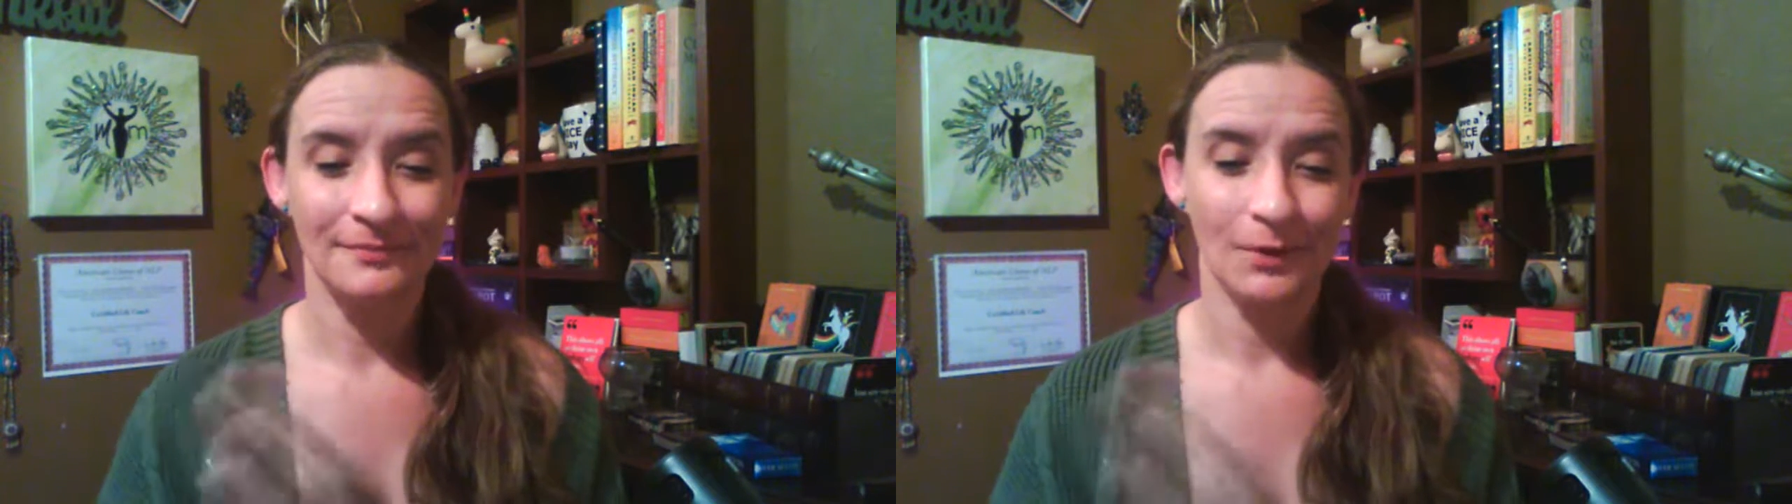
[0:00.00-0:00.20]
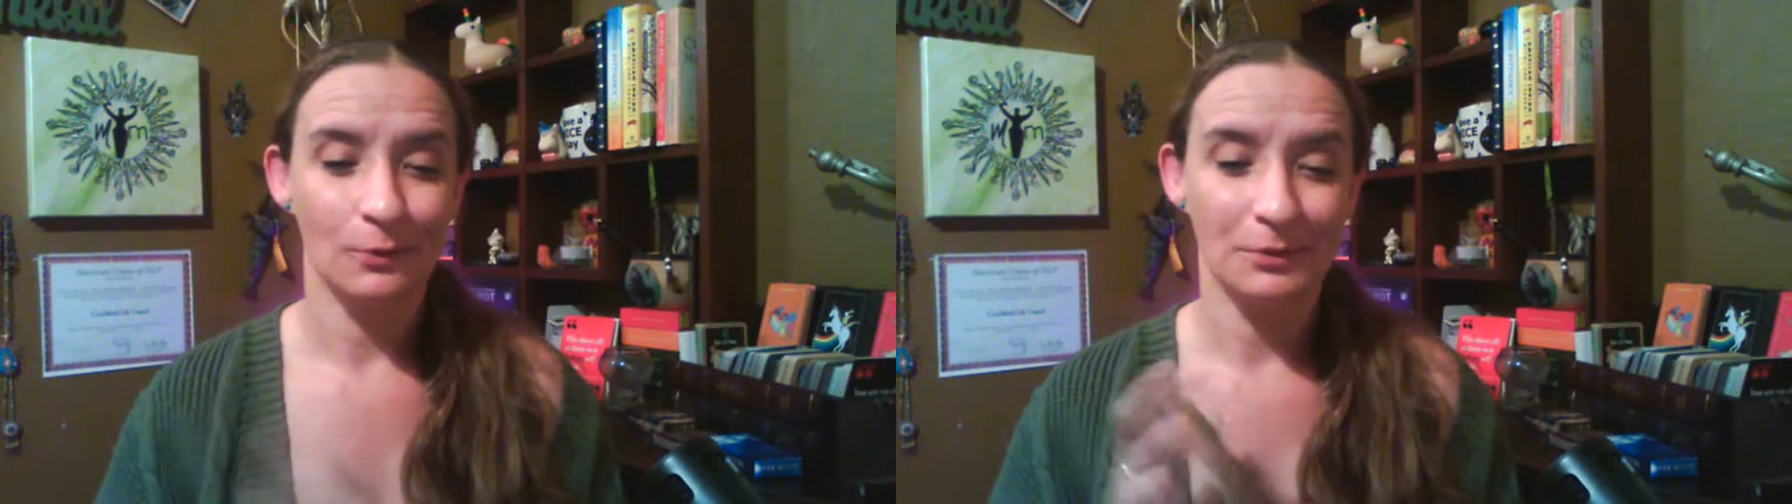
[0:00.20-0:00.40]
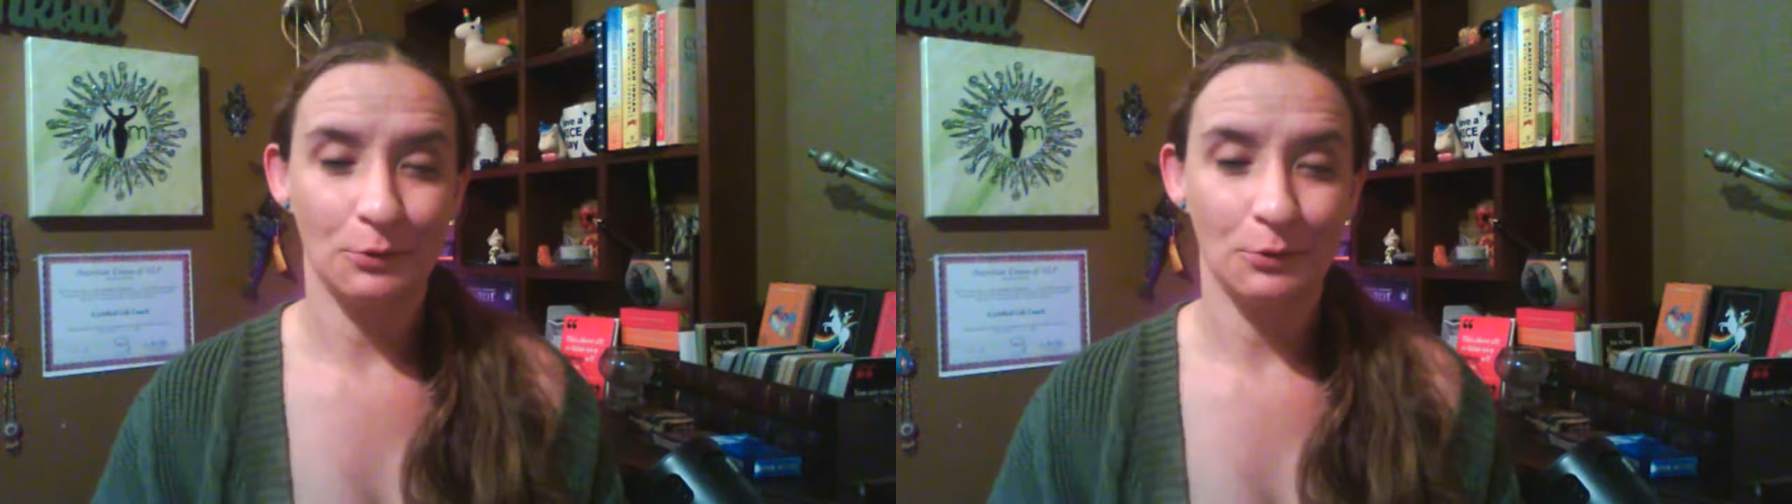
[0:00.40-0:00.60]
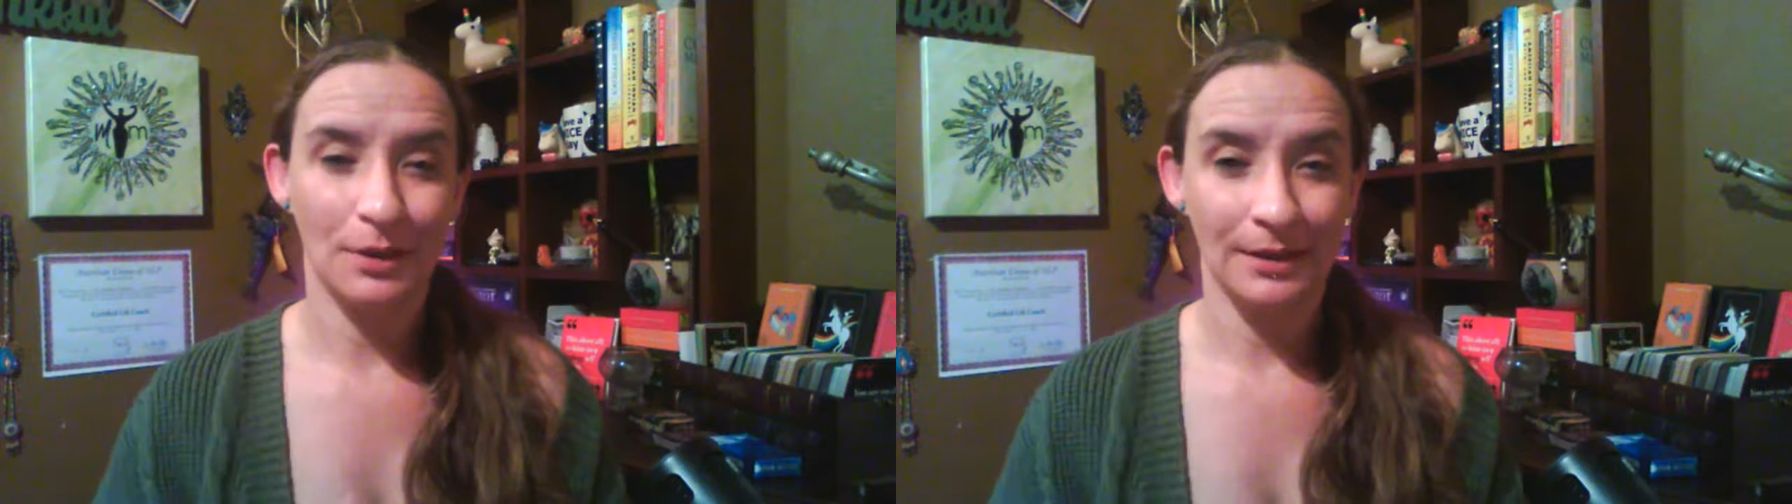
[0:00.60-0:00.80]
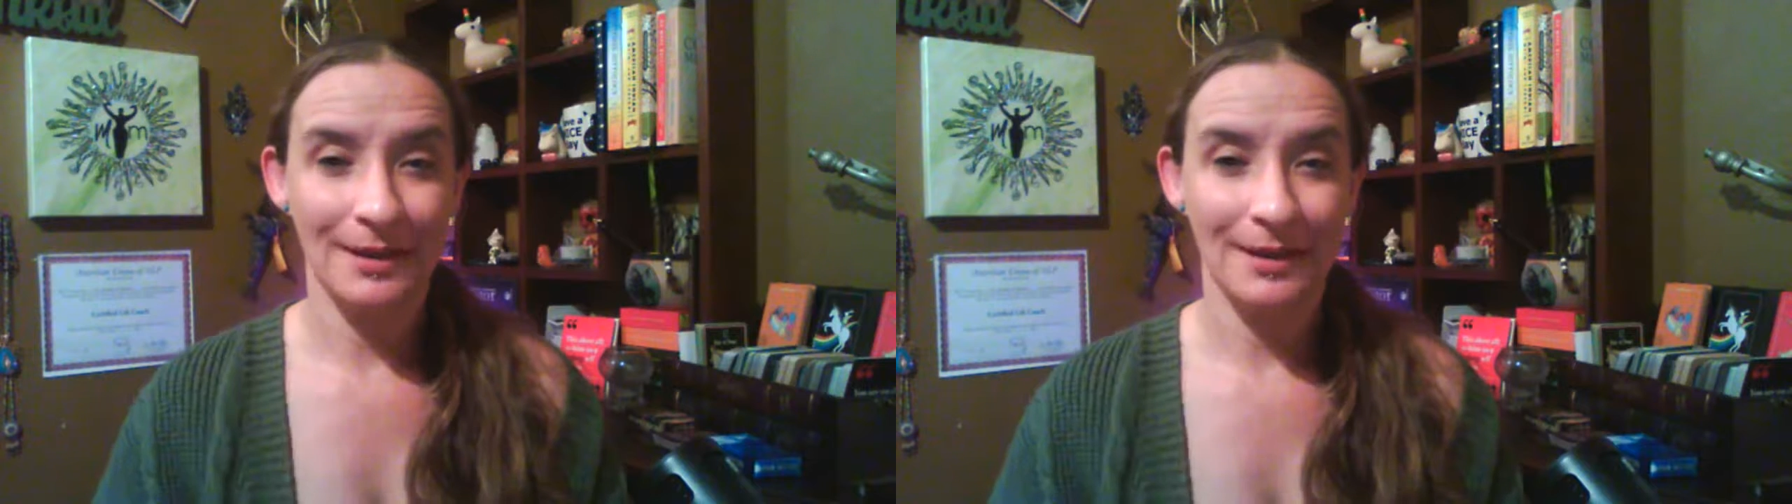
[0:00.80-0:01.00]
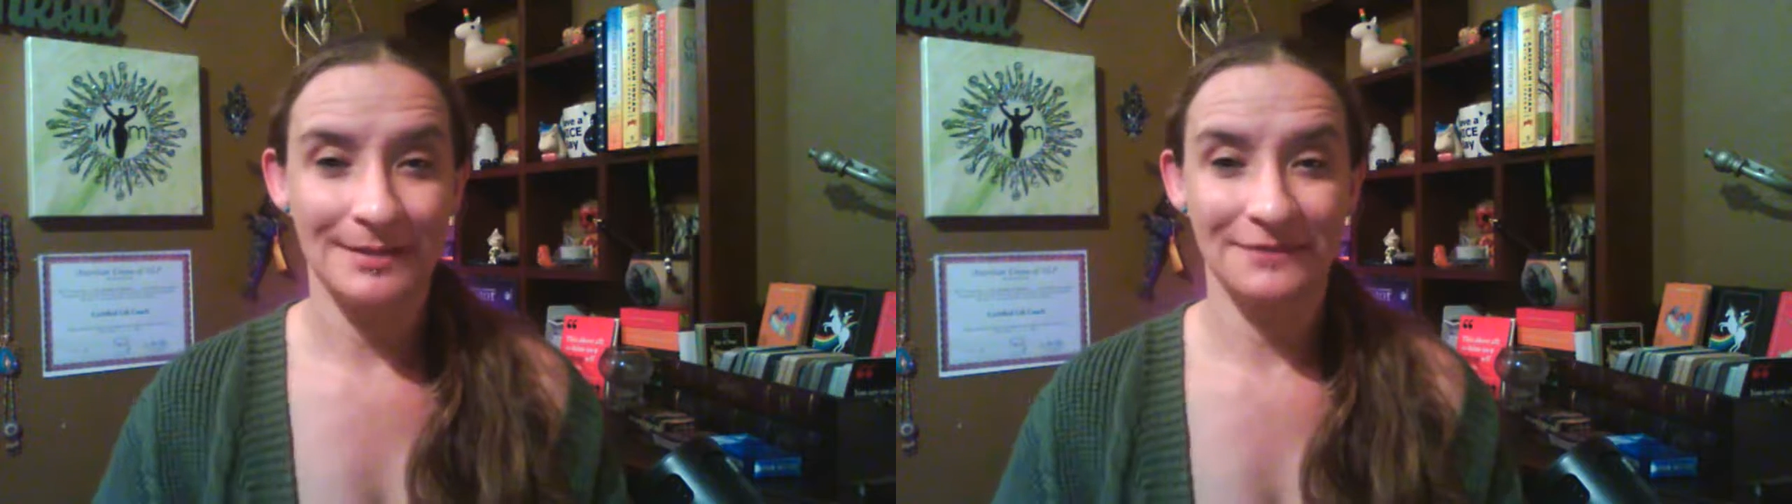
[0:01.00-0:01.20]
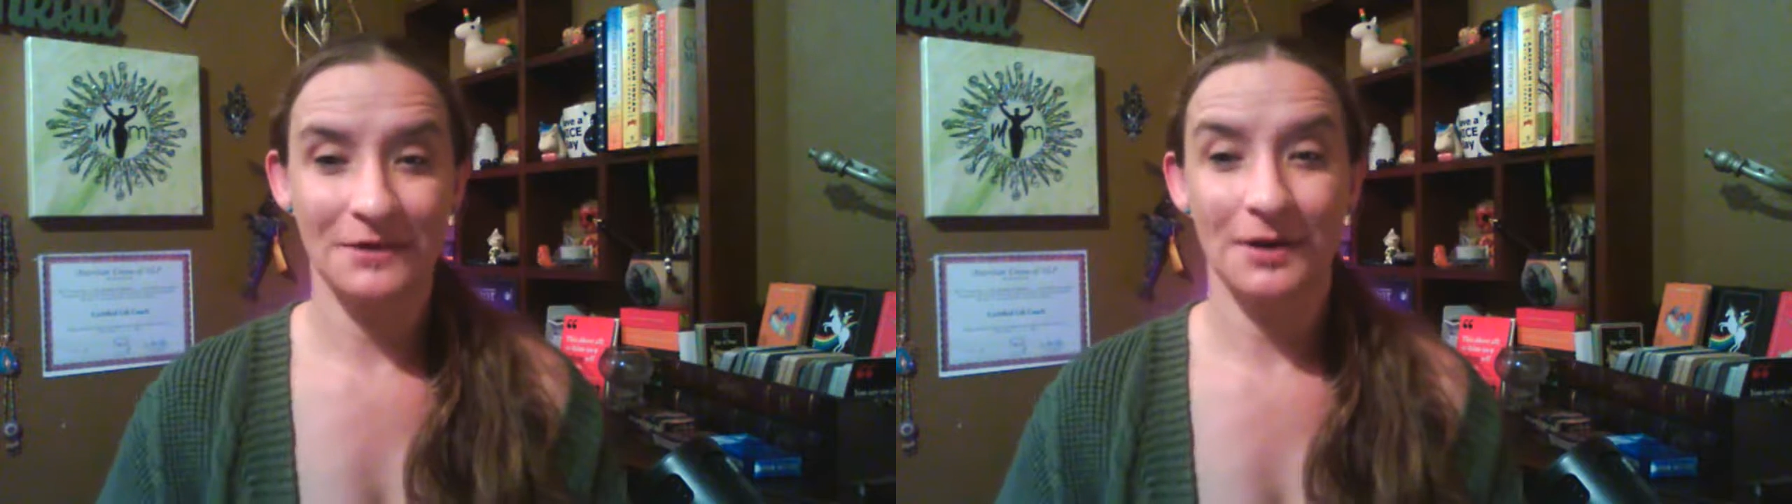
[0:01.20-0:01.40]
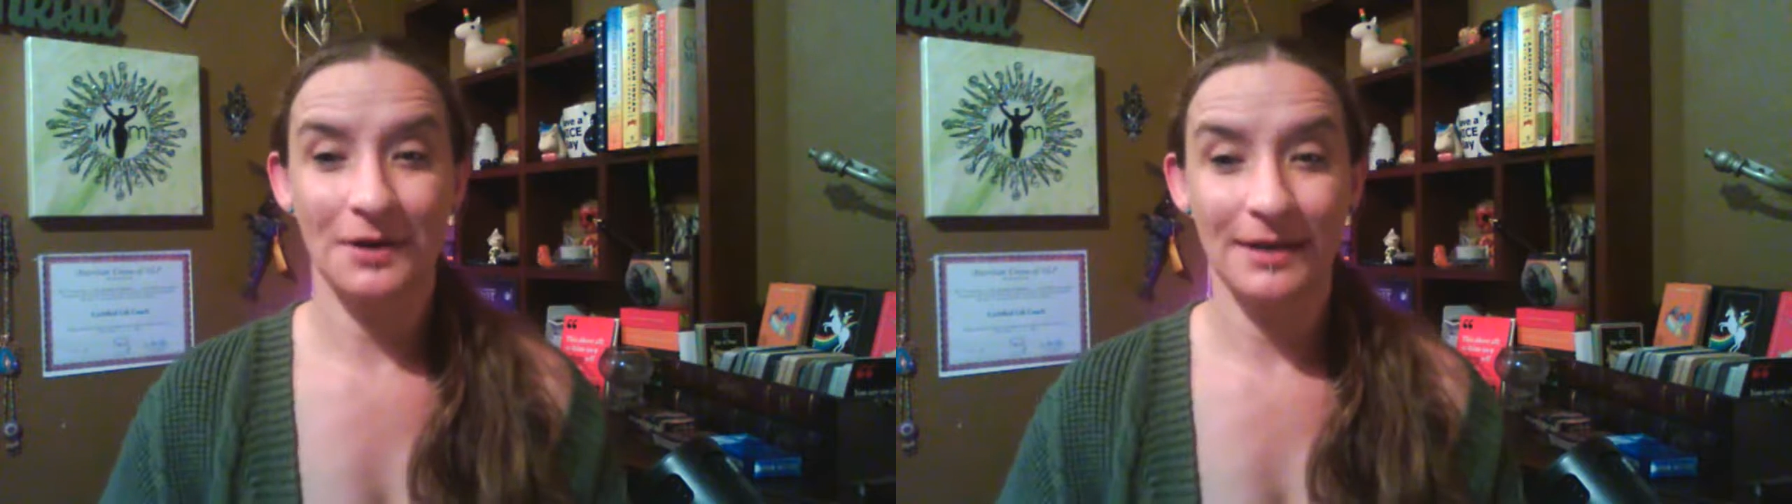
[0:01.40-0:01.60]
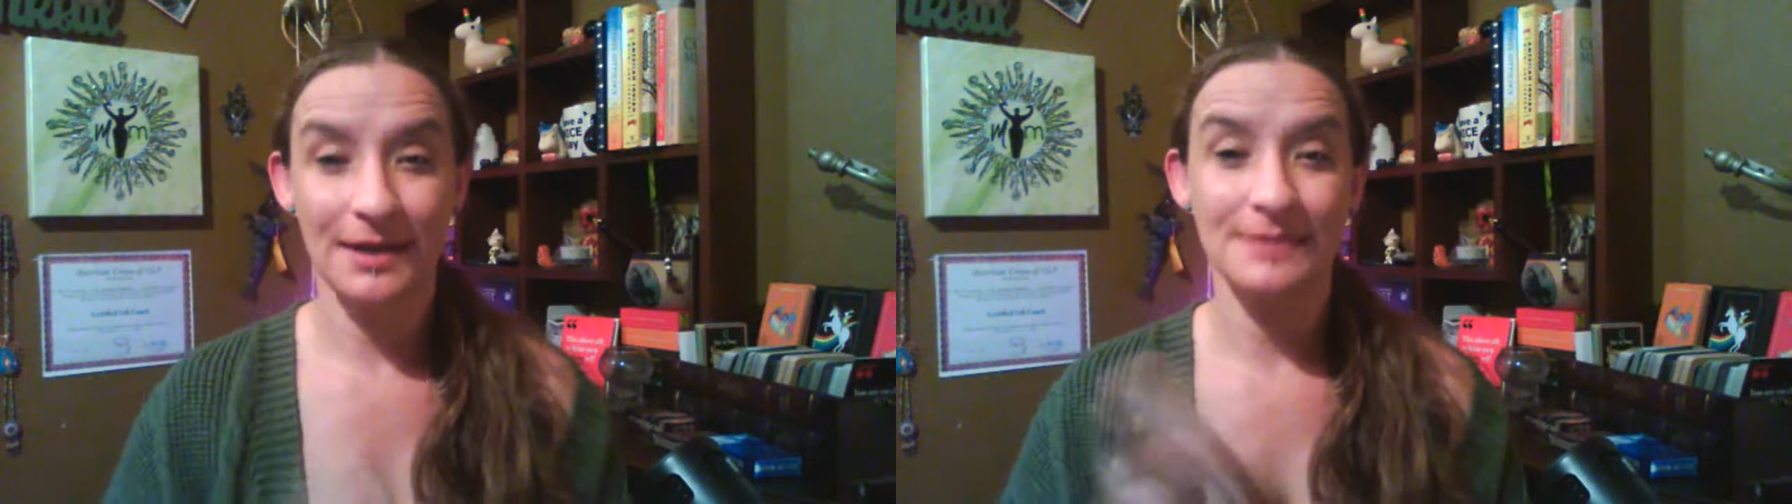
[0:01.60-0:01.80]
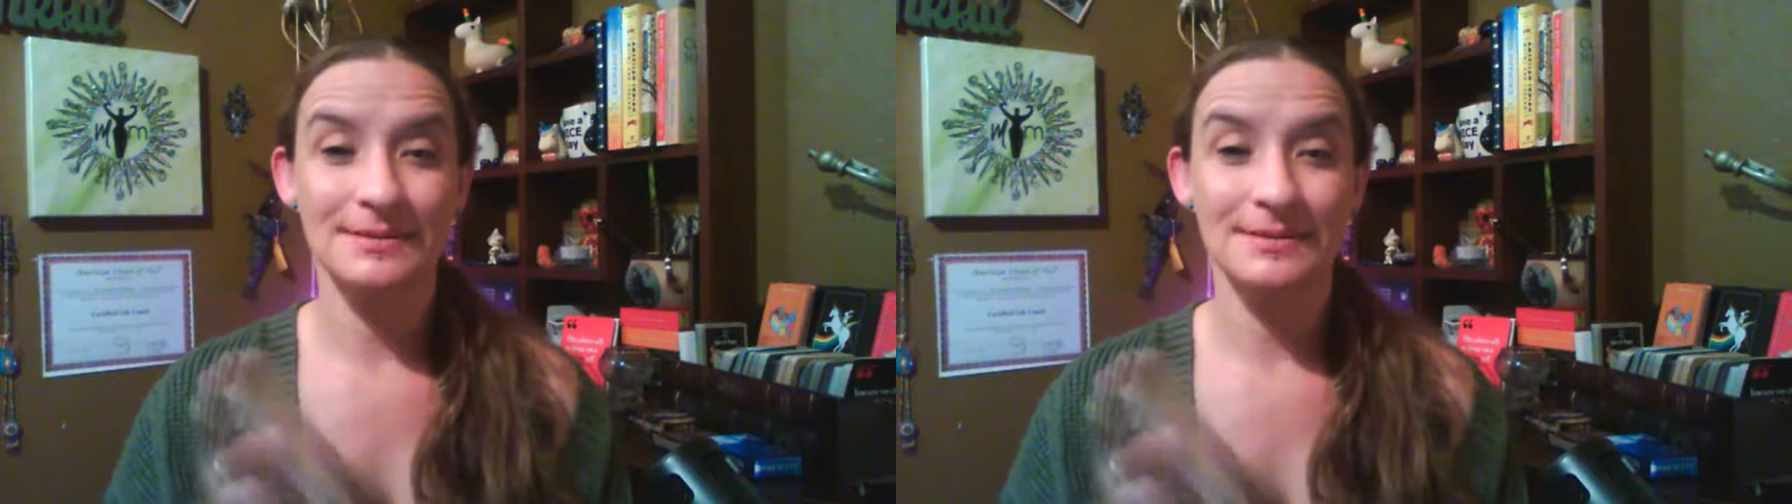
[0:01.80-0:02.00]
One more collective card it is.